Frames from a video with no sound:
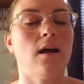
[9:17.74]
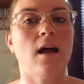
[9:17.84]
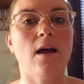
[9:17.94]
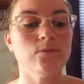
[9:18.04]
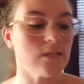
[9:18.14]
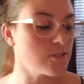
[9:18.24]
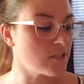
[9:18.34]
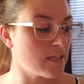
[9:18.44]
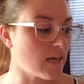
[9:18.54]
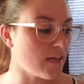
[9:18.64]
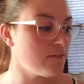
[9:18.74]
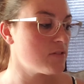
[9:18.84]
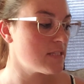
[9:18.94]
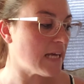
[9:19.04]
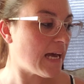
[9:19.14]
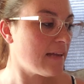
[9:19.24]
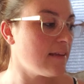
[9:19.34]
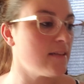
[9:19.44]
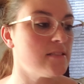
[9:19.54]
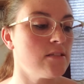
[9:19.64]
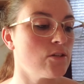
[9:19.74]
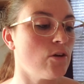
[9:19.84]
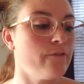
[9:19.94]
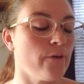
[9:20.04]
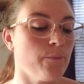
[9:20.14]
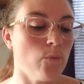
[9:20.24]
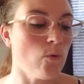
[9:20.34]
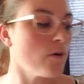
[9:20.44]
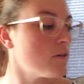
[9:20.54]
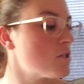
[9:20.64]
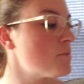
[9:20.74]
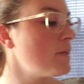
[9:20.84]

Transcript: I was actually kind of sad that it didn't go for more, just